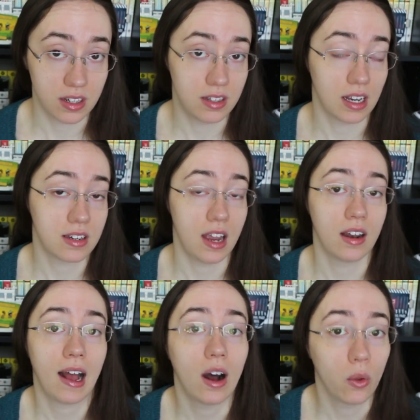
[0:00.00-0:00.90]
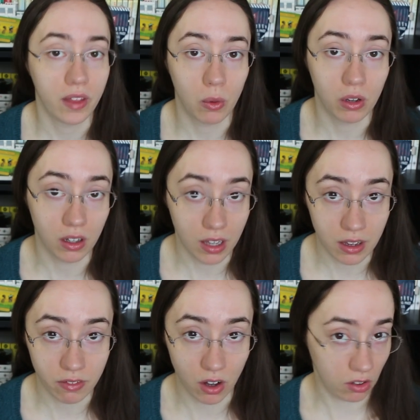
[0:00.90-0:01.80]
to dictate how they will
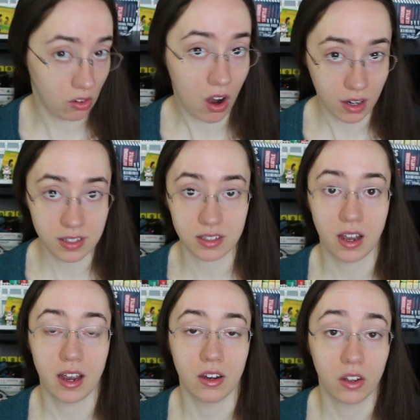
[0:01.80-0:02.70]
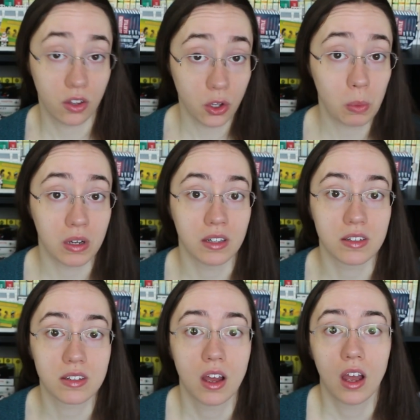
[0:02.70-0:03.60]
live alongside
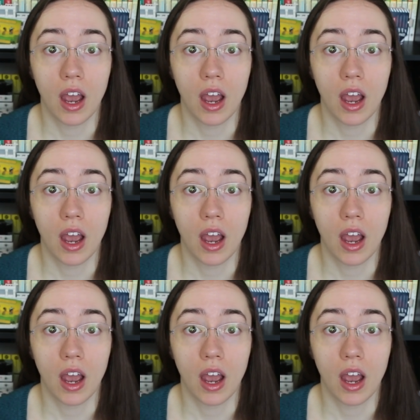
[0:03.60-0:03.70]
humans